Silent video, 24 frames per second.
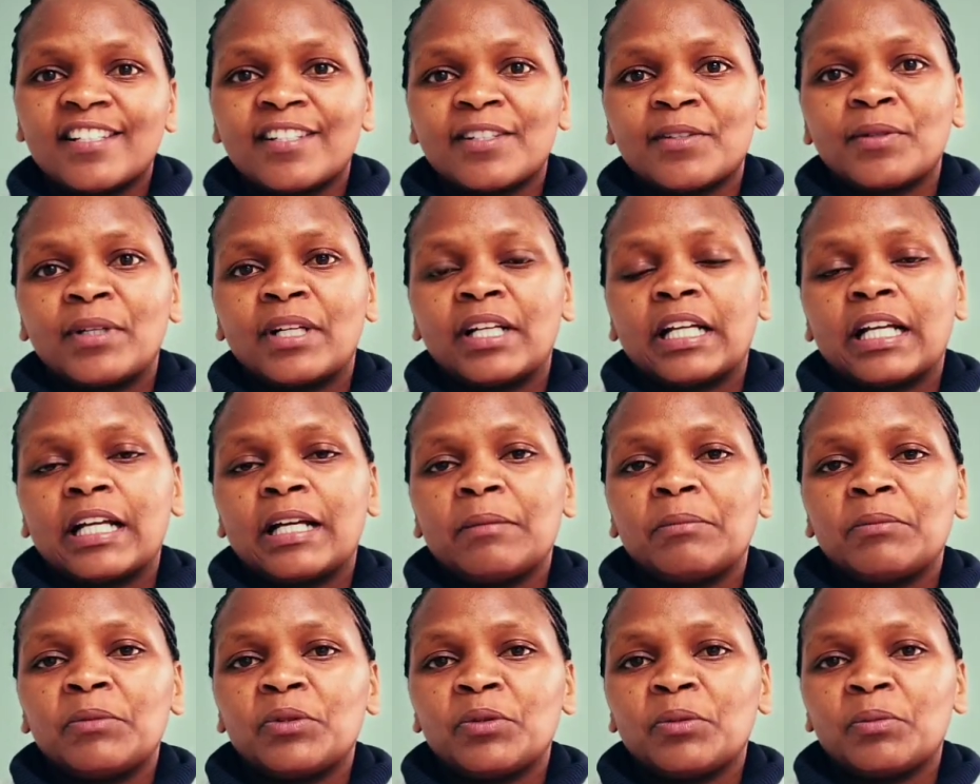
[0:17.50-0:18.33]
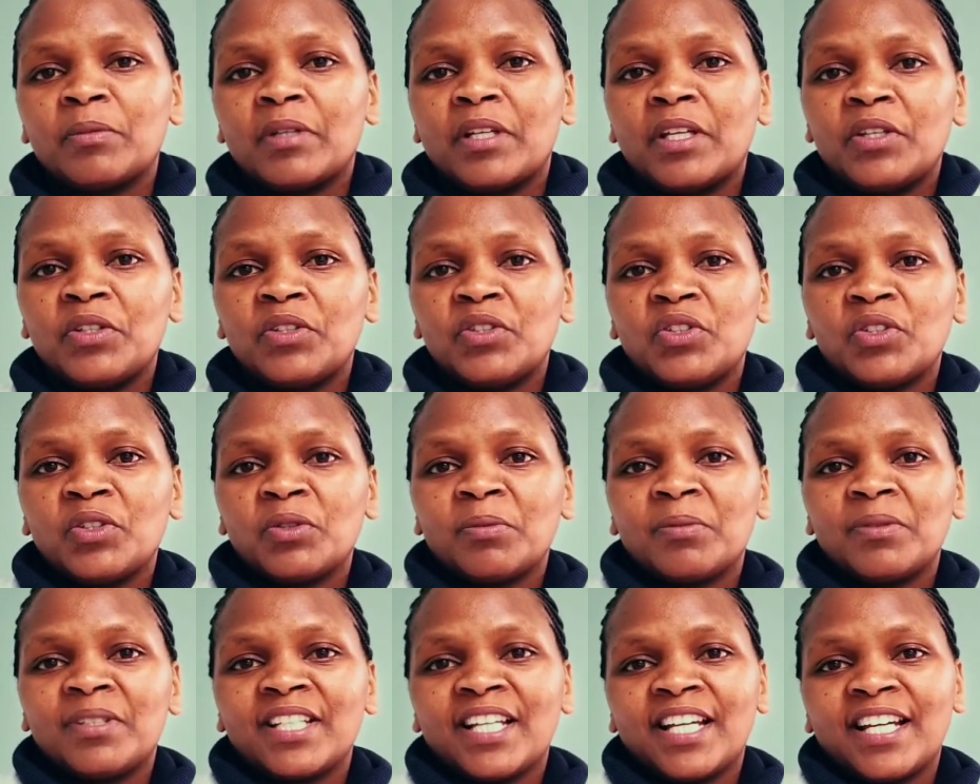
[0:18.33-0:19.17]
welcome to my
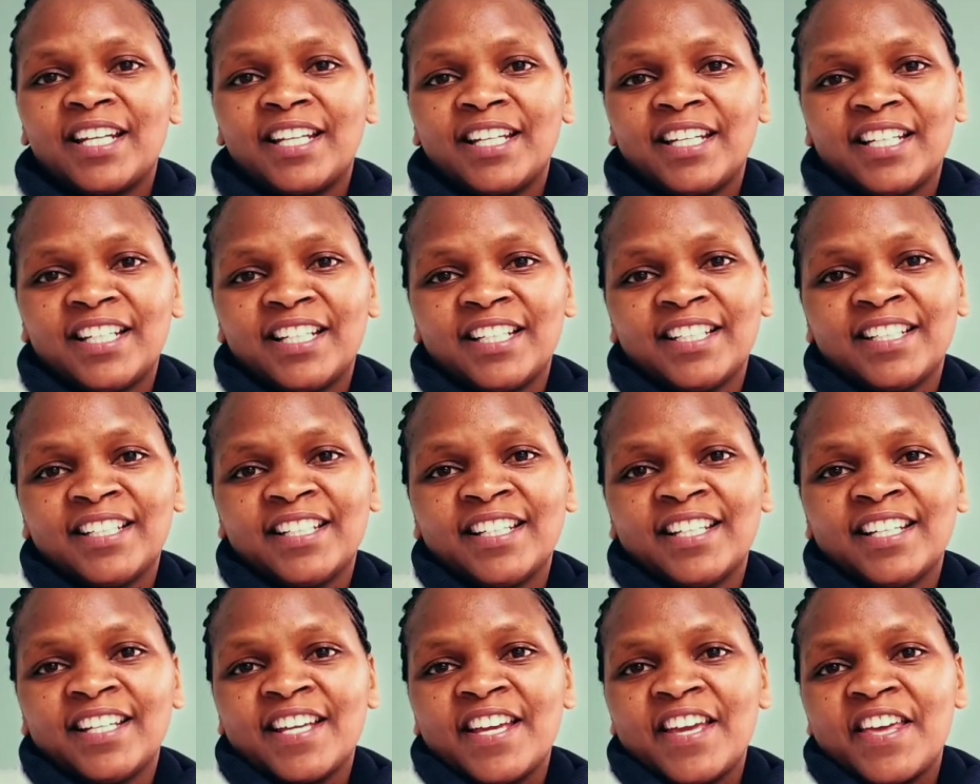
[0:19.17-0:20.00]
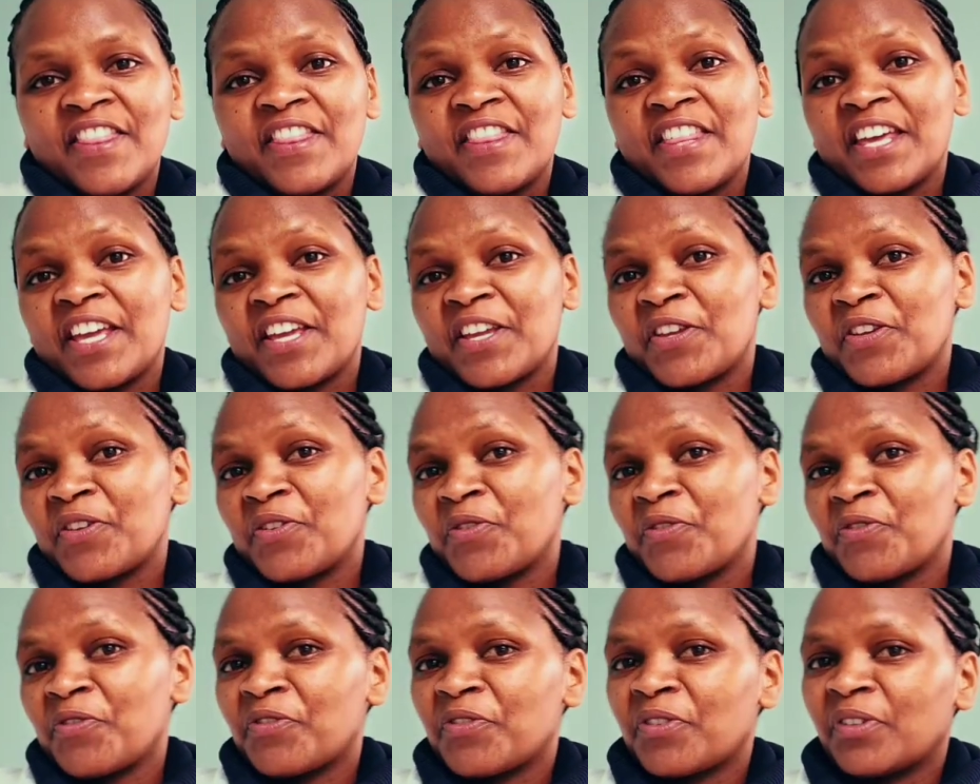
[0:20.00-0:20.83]
YouTube channel. Thank
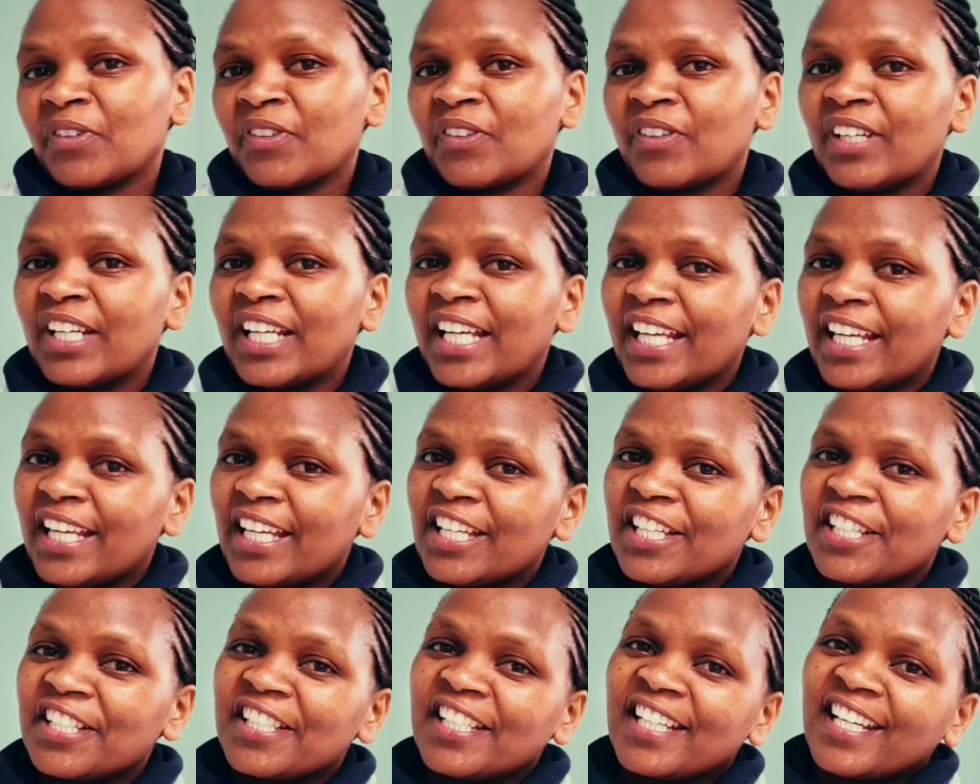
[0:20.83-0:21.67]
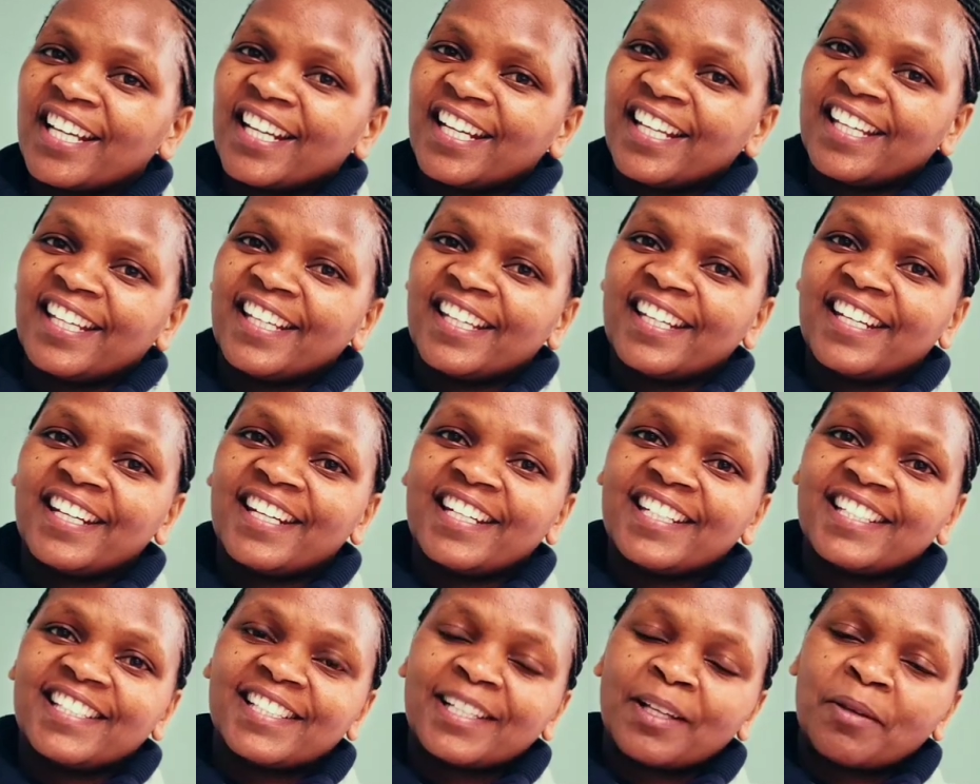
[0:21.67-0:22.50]
you for liking, sharing
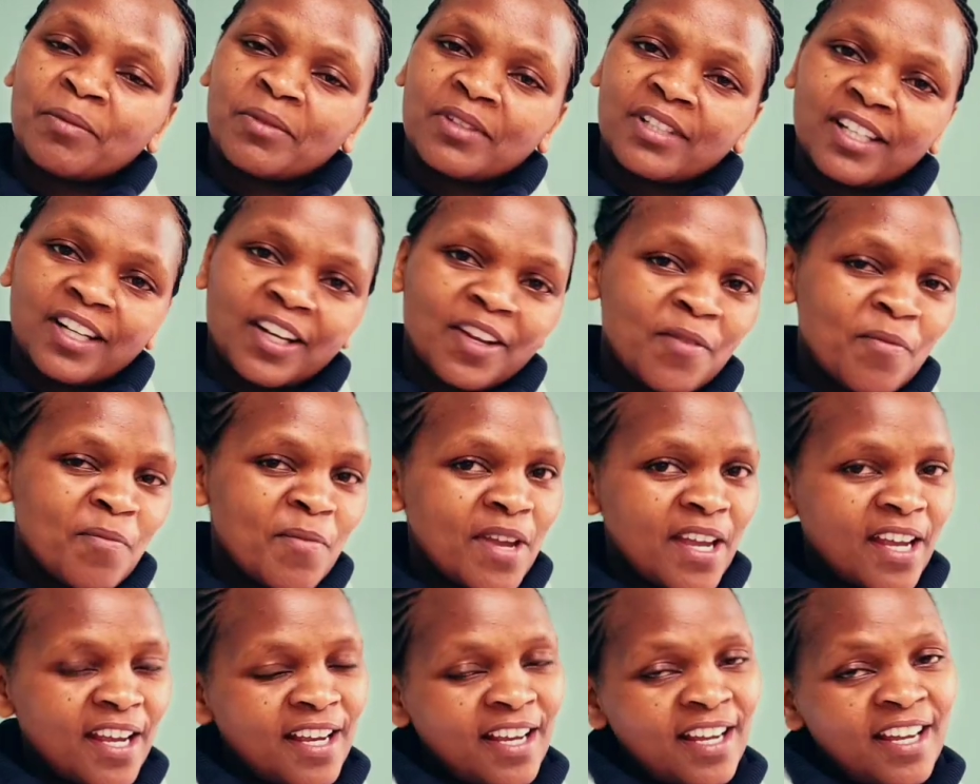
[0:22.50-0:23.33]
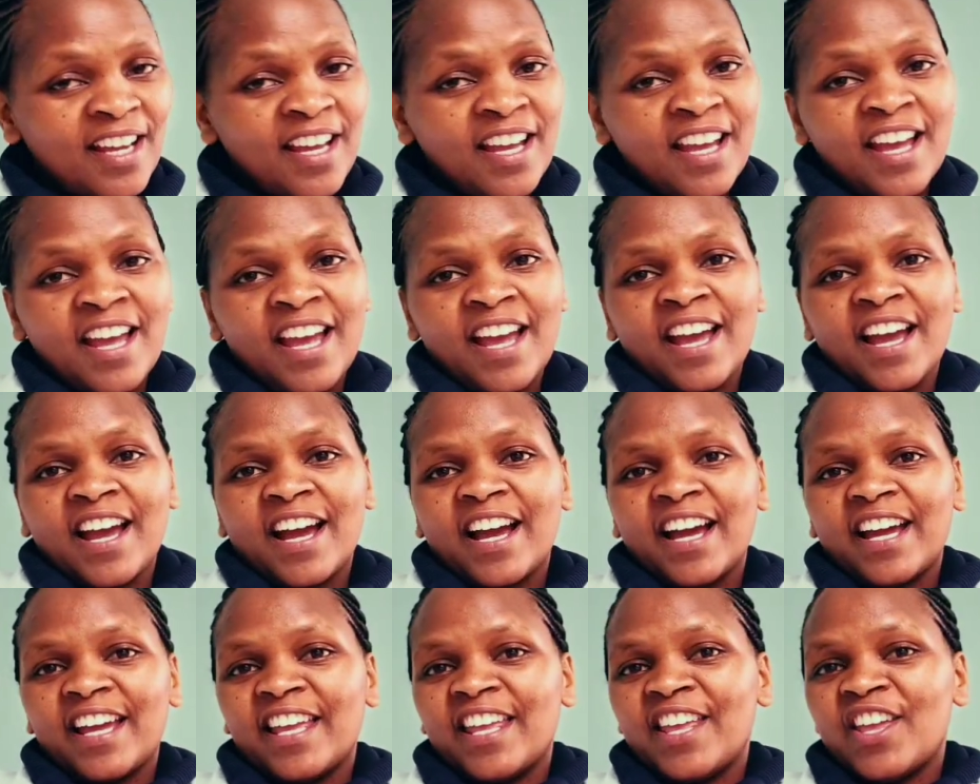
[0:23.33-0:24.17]
and subscribing.
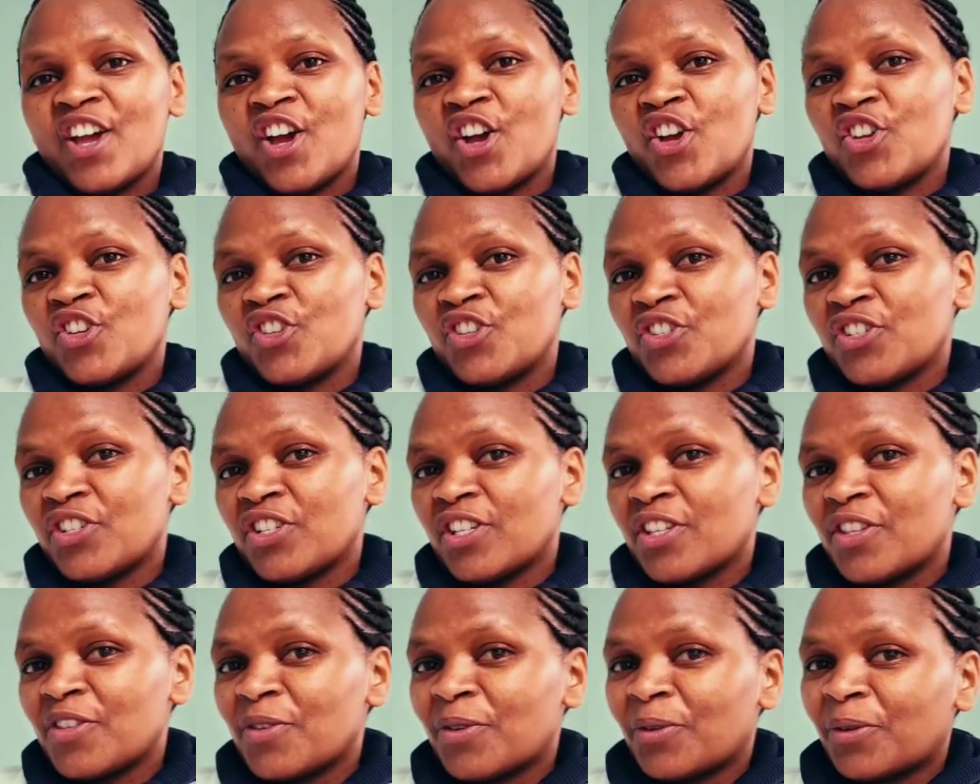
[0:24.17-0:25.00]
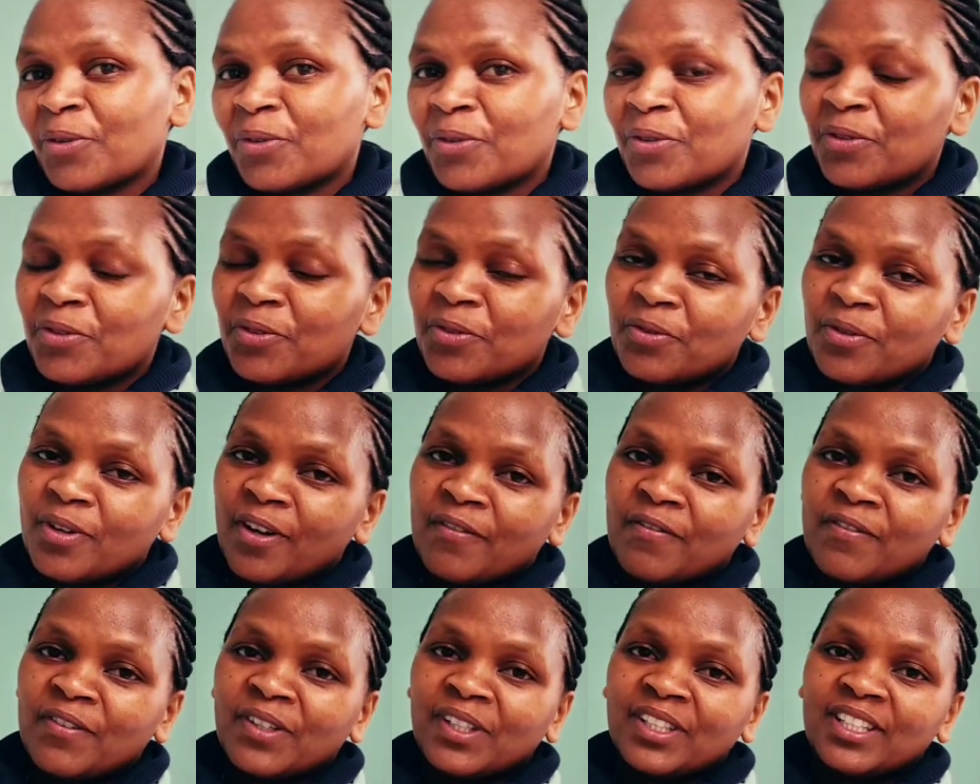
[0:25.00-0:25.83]
I urge those who
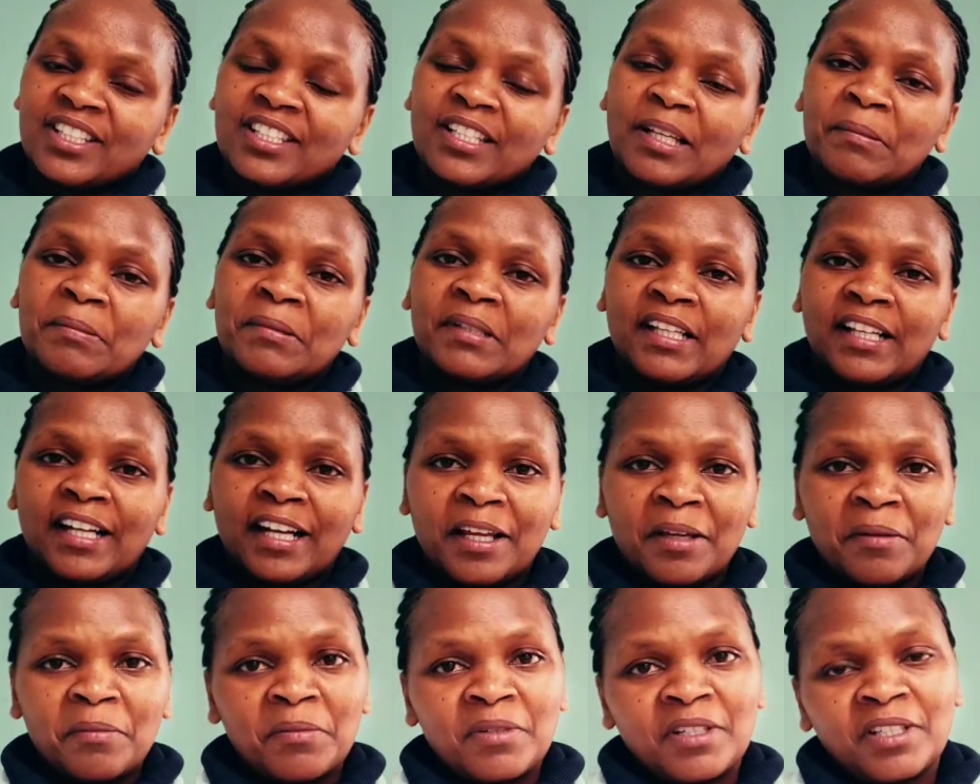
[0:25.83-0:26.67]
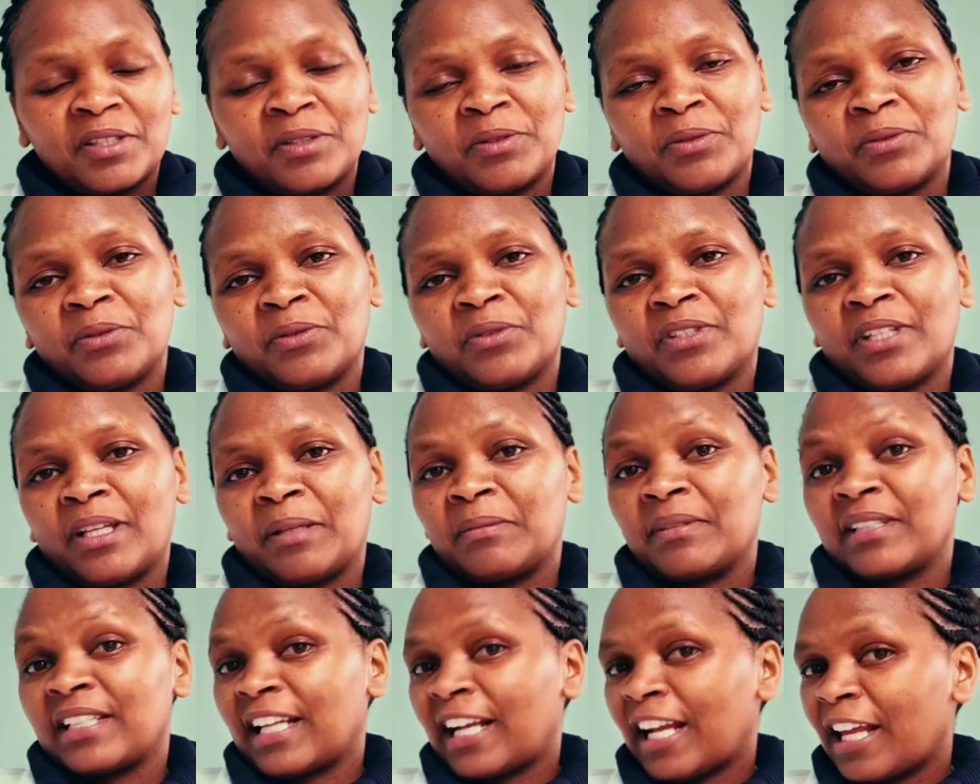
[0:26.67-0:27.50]
have not subscribed to
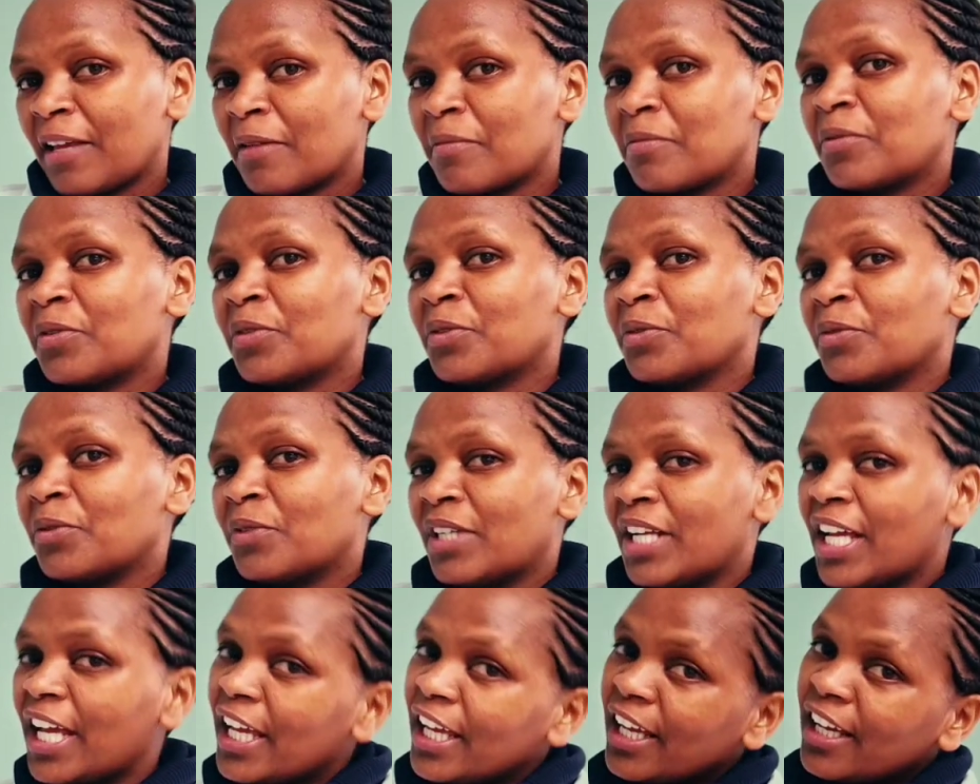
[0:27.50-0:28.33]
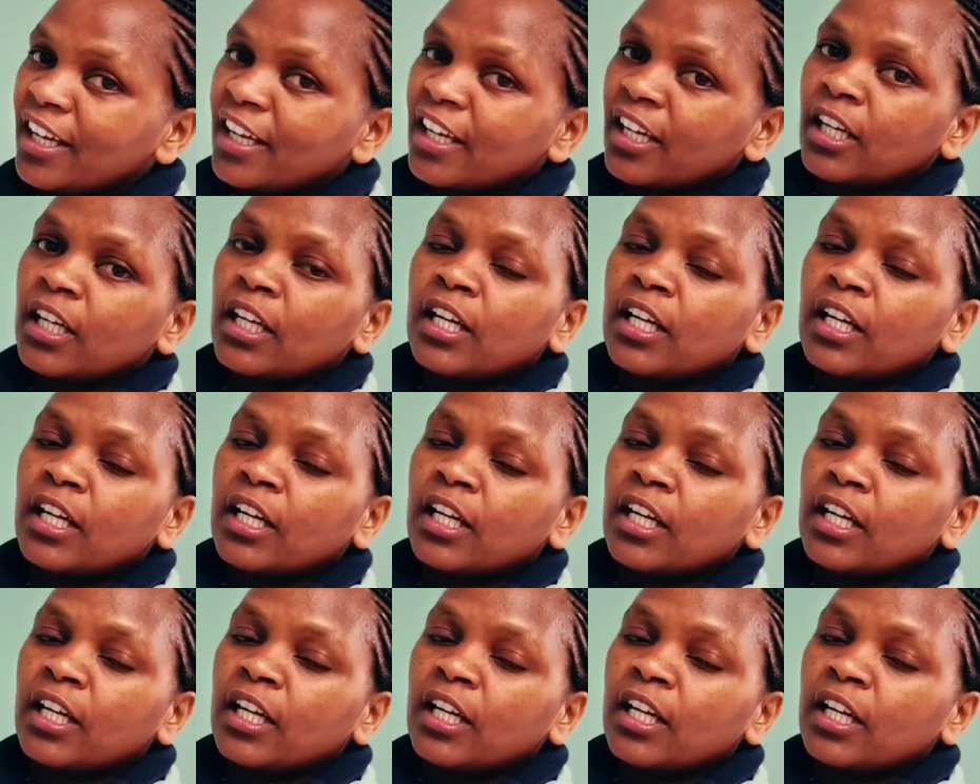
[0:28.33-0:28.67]
subscribe, to like,